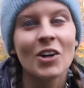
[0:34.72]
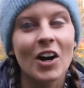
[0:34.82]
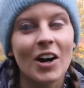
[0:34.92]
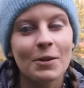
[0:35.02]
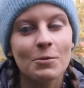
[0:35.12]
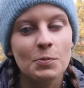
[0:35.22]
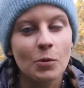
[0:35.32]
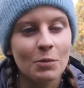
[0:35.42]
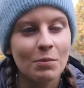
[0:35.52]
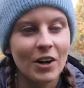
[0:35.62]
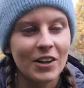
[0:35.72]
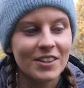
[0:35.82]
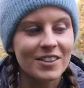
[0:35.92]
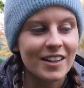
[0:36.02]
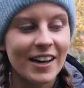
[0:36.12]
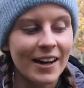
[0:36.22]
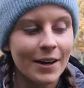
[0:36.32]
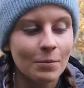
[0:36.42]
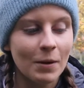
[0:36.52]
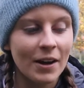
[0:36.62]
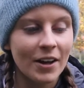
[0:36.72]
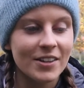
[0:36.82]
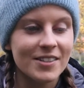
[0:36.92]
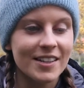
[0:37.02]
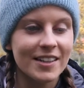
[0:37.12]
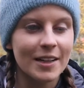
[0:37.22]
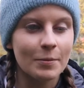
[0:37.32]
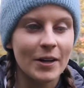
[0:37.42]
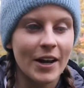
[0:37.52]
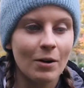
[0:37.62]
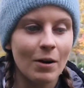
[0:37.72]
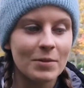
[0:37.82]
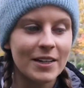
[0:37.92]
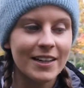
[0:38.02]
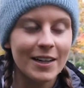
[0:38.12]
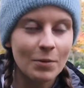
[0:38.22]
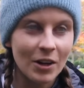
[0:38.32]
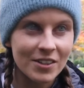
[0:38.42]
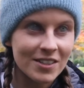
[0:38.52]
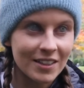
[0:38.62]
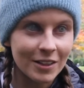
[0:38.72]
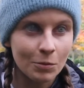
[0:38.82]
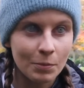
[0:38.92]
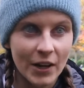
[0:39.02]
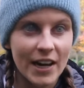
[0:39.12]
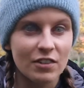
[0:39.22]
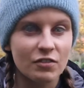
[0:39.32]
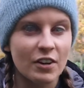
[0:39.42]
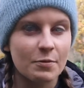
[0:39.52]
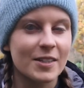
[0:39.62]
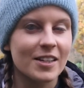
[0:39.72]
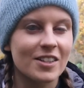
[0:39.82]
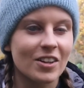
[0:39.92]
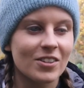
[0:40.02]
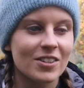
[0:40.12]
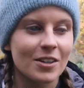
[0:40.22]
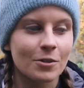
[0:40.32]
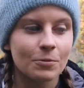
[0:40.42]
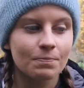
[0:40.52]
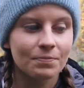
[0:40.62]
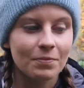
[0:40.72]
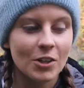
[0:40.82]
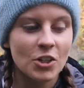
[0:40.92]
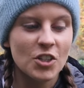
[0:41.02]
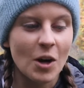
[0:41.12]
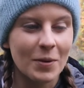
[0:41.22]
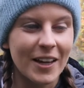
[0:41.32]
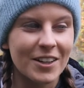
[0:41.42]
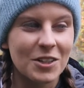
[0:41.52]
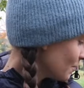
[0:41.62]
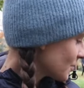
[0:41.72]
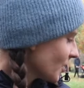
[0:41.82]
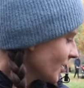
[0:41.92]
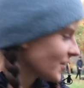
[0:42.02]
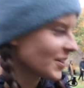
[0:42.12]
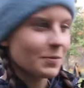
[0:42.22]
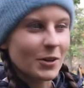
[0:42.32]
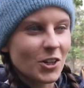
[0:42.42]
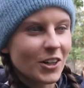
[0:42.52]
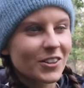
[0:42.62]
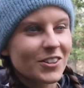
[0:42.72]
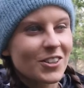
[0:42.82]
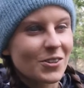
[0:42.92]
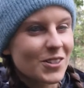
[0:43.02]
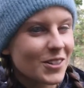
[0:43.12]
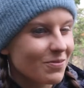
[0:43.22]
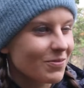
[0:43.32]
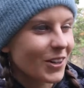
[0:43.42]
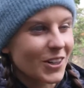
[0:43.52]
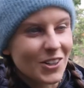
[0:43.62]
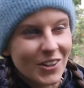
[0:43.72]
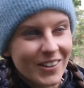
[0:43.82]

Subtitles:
I was born blind and I can see a little bit now. I'm legally blind still, but I have 5% sight, so she's complicated. I'm sorry, this is my child, Josie, guide dog.